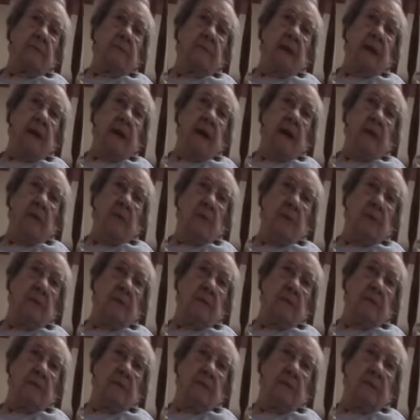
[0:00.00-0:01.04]
They
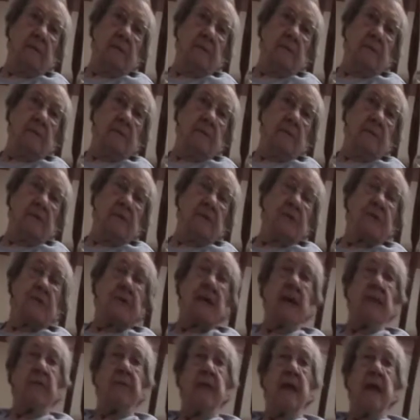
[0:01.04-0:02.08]
used to
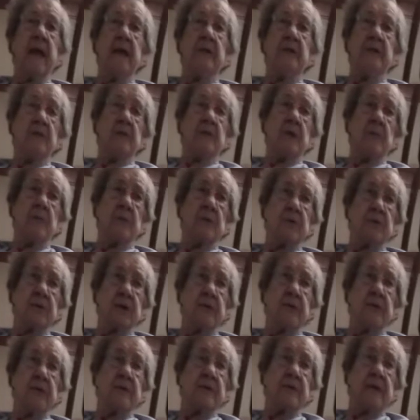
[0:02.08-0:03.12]
have dances almost
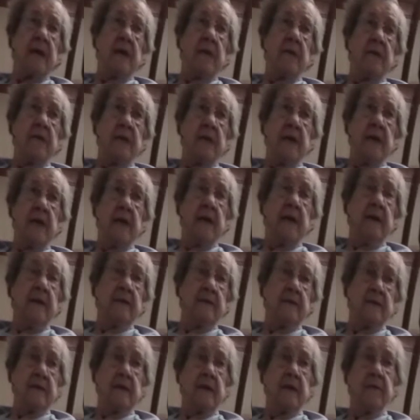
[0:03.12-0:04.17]
every Saturday night in
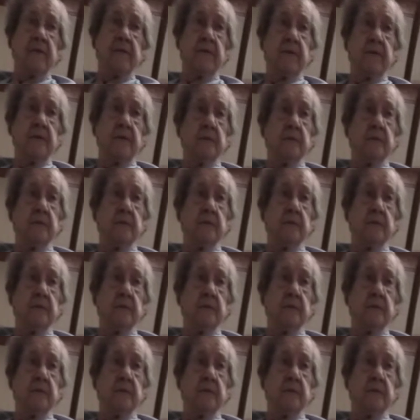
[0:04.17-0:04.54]
Slickville.